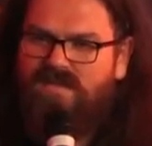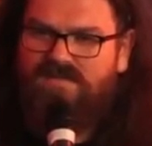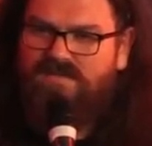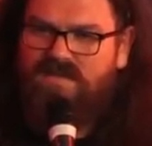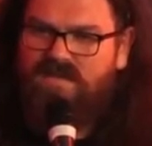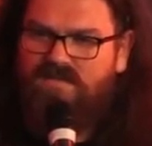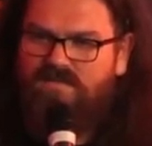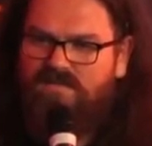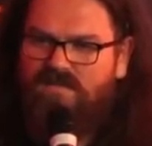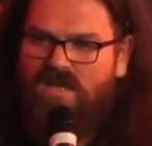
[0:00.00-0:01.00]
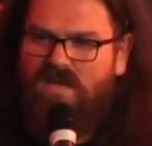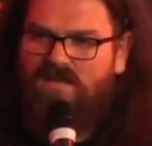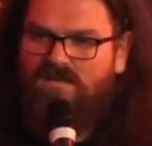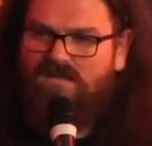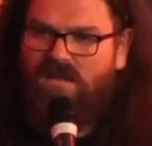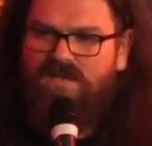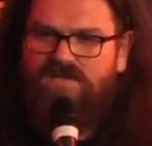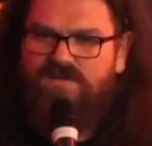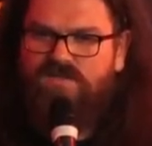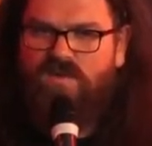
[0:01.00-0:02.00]
at the time. Yeah. Uh,
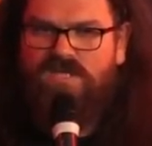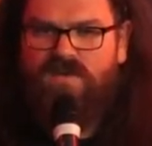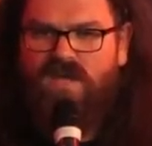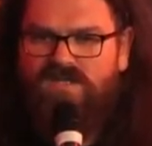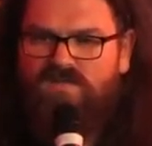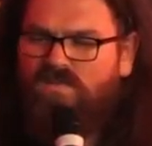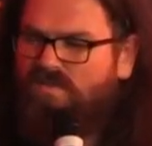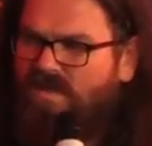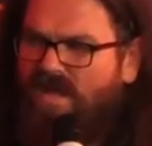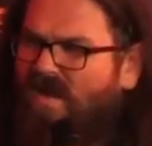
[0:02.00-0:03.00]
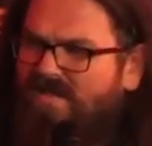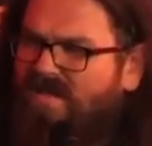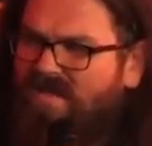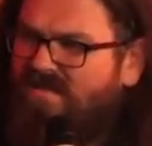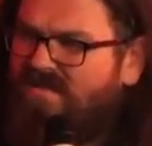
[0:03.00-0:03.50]
iTunes was, but iTunes was pretty hard to get onto